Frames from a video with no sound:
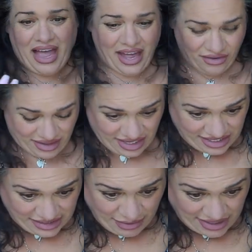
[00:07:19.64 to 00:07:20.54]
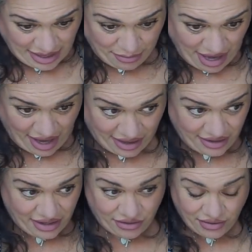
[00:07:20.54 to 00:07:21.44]
I don't think it smells that bad.
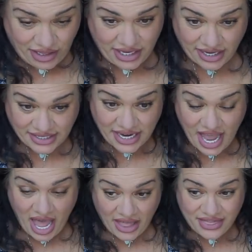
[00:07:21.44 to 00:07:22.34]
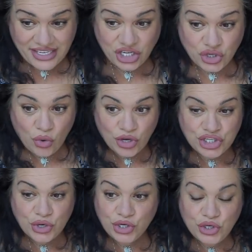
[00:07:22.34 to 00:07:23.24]
It really doesn't. This is
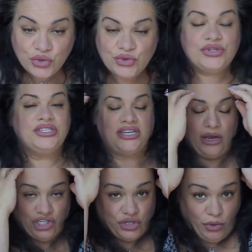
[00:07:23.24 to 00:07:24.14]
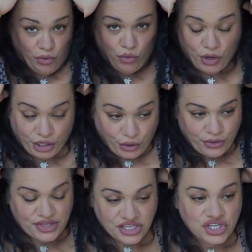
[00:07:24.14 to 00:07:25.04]
also used, I just want to warn you,
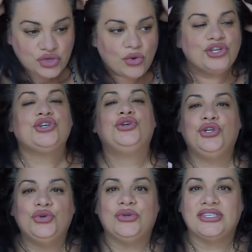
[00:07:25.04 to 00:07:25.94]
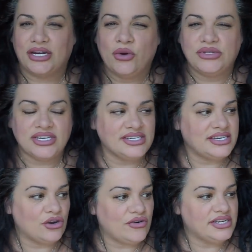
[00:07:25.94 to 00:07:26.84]
this is also used, I know it's going to
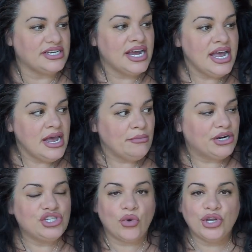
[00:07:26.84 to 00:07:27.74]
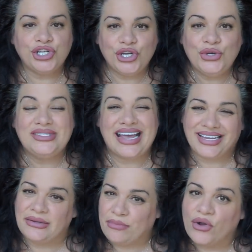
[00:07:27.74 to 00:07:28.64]
sound crazy, but it's also used
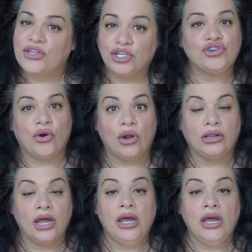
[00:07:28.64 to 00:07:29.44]
as a birth control.